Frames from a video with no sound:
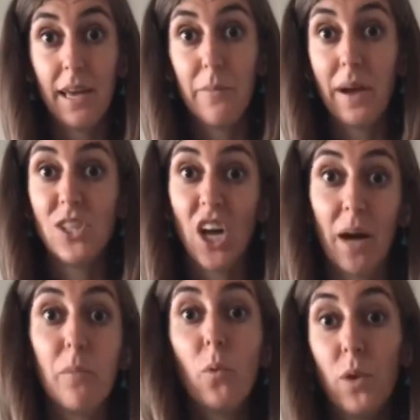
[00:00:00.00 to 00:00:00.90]

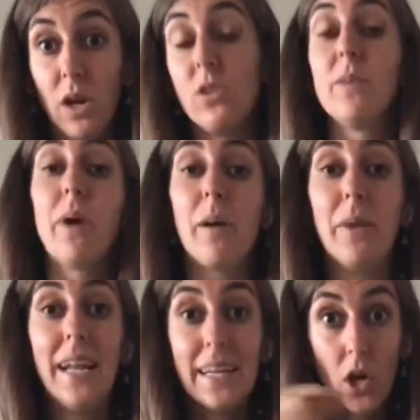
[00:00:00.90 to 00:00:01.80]
jam with the
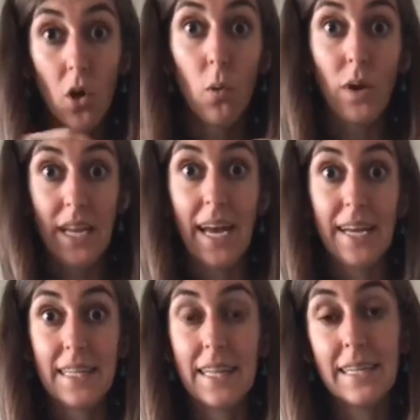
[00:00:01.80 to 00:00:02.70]
marmalade when it
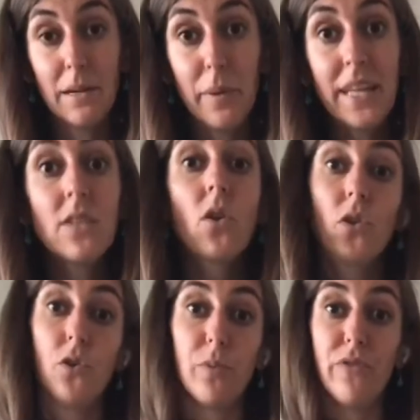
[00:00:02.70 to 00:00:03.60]
has little bits, or
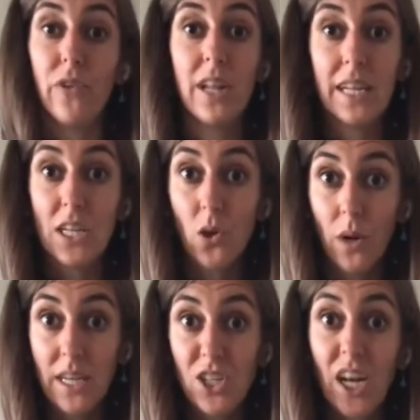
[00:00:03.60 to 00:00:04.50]
you prefer that it's
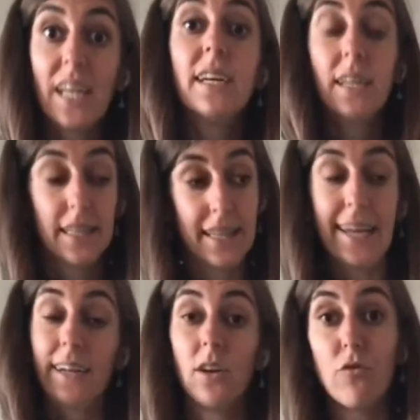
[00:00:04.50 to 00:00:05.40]
only jelly?
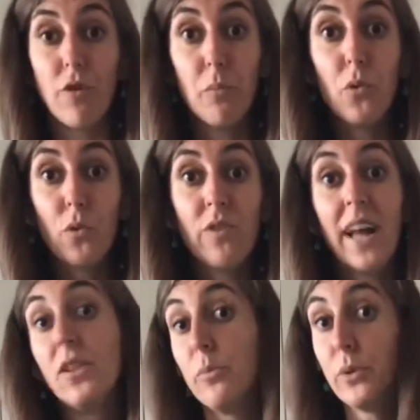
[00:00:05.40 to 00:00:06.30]
Then remove and
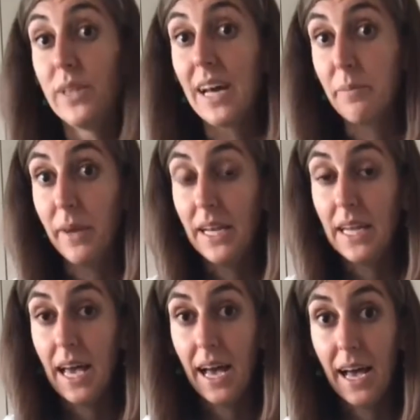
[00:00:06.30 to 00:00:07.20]
then put that maybe
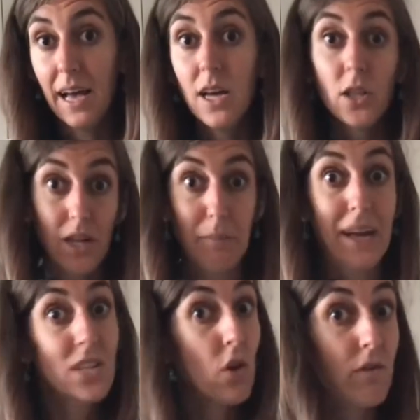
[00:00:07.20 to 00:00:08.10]
that
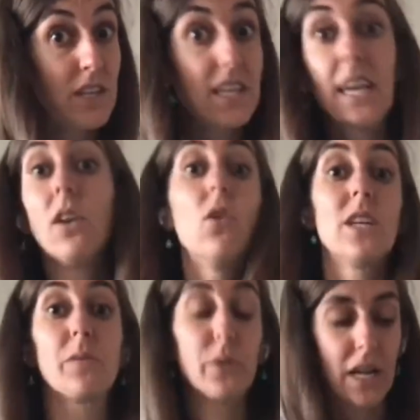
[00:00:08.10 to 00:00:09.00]
much of the skin, or
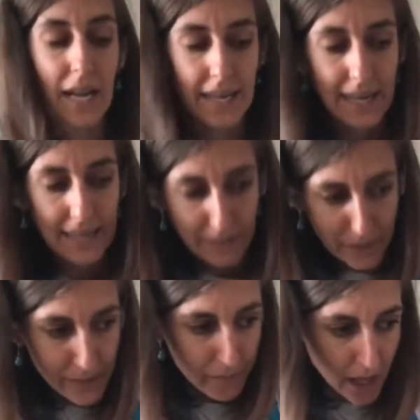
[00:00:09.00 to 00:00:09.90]
just put like a little bit.
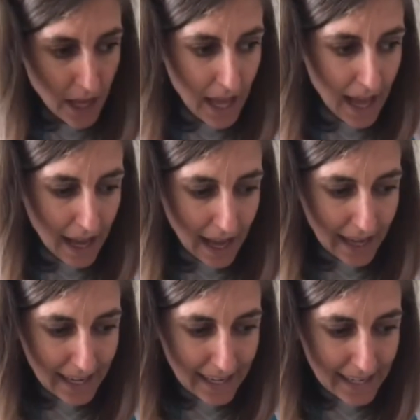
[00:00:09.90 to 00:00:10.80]
I
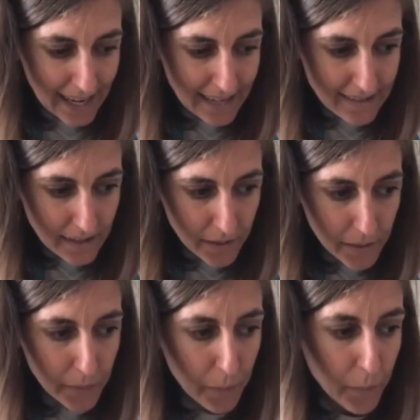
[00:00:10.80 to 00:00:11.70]
click next.
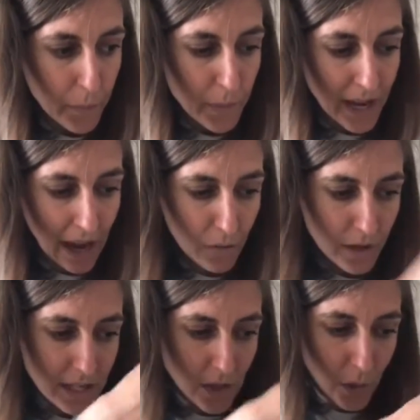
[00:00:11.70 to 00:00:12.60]
Now
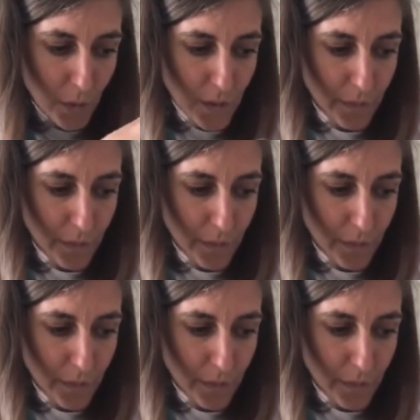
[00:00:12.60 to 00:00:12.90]
it's closed.